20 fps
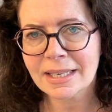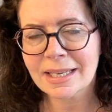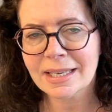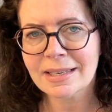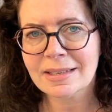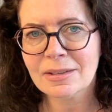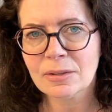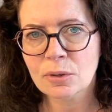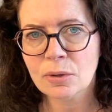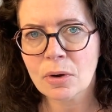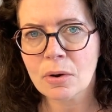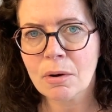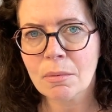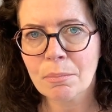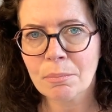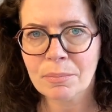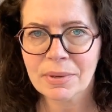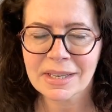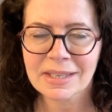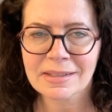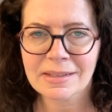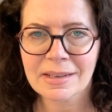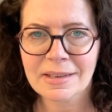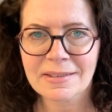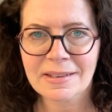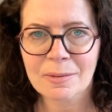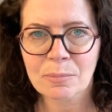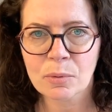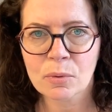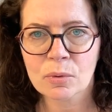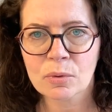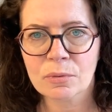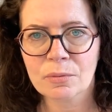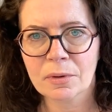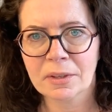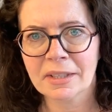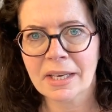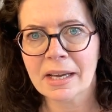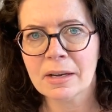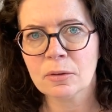is your business Impot Gouv
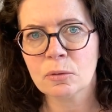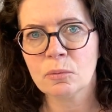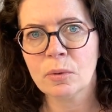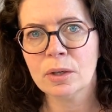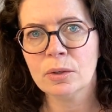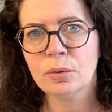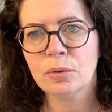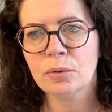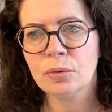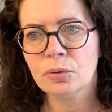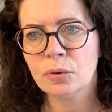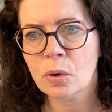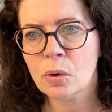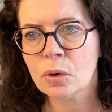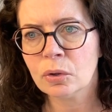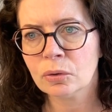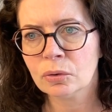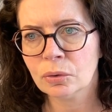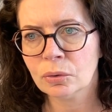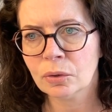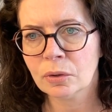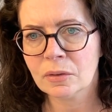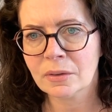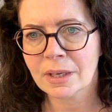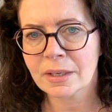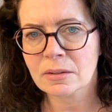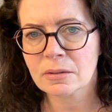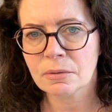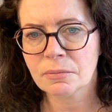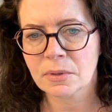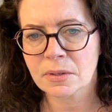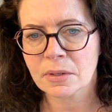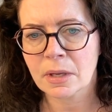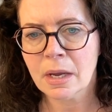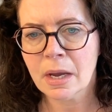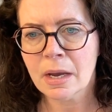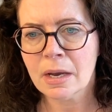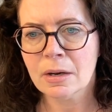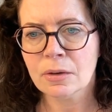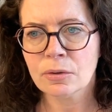account where you talk to the tax office.
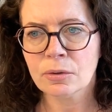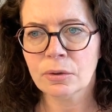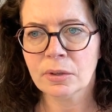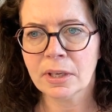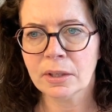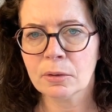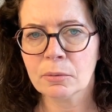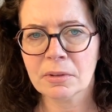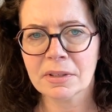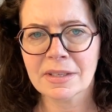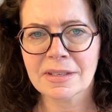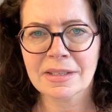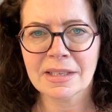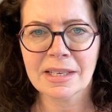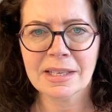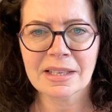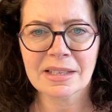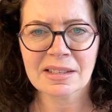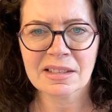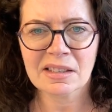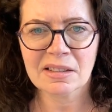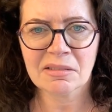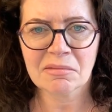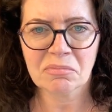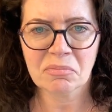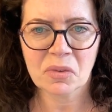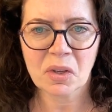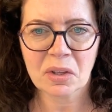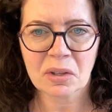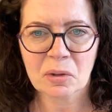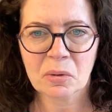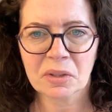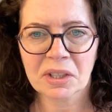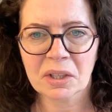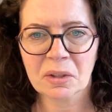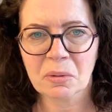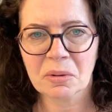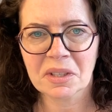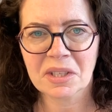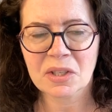So you can already see it's not
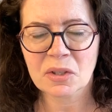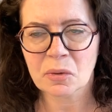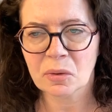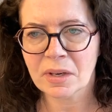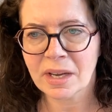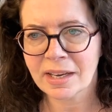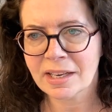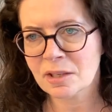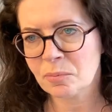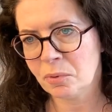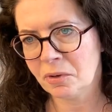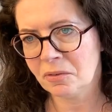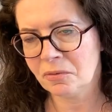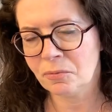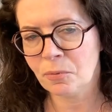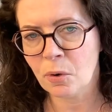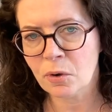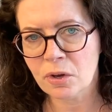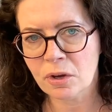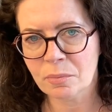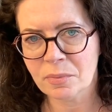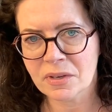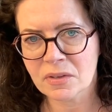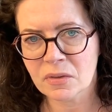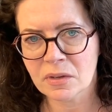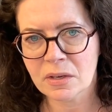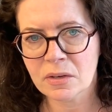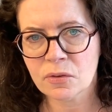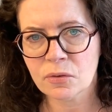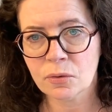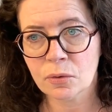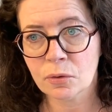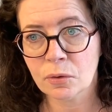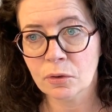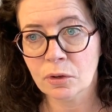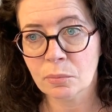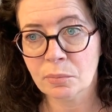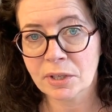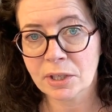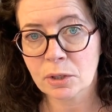looking already so nice, but for your business, you're
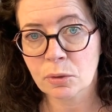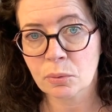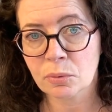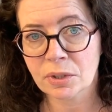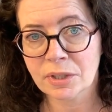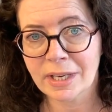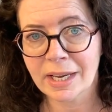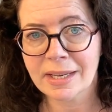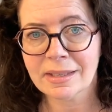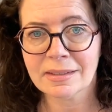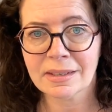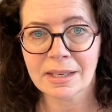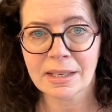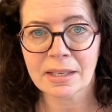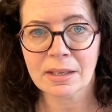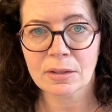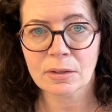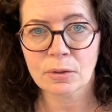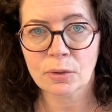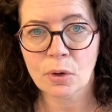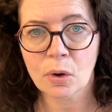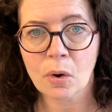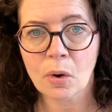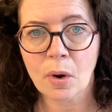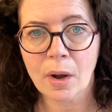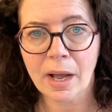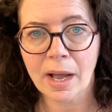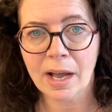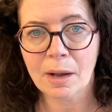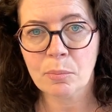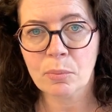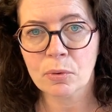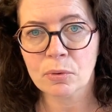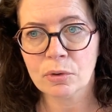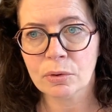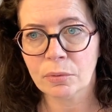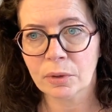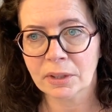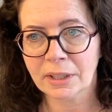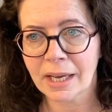going to be creating your Impot
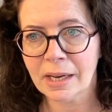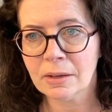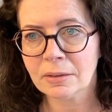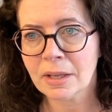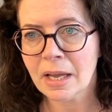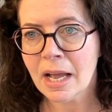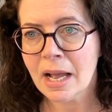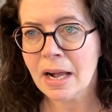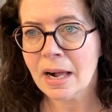Gouv account